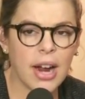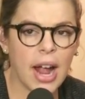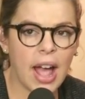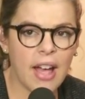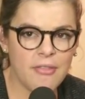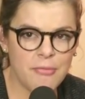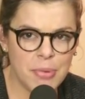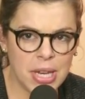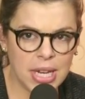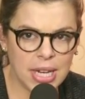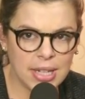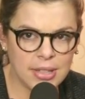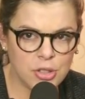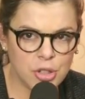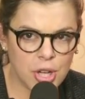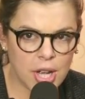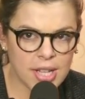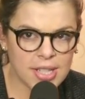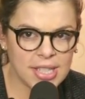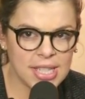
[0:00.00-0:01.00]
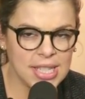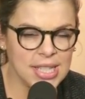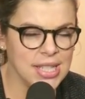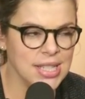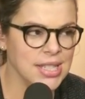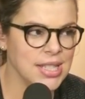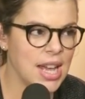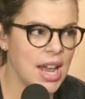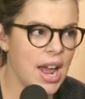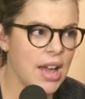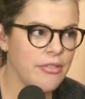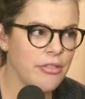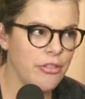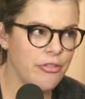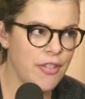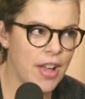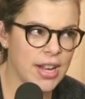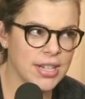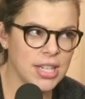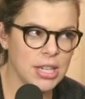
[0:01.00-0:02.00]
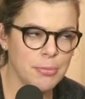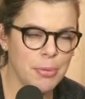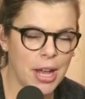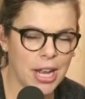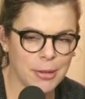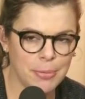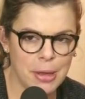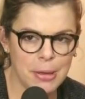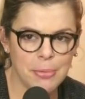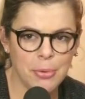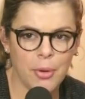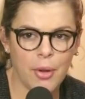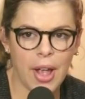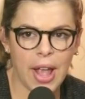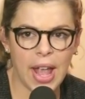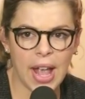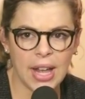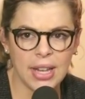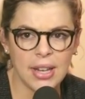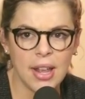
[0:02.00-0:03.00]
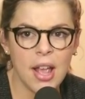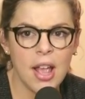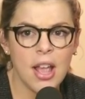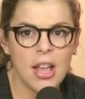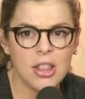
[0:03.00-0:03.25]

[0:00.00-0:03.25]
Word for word: have been injustices that have affected Black people and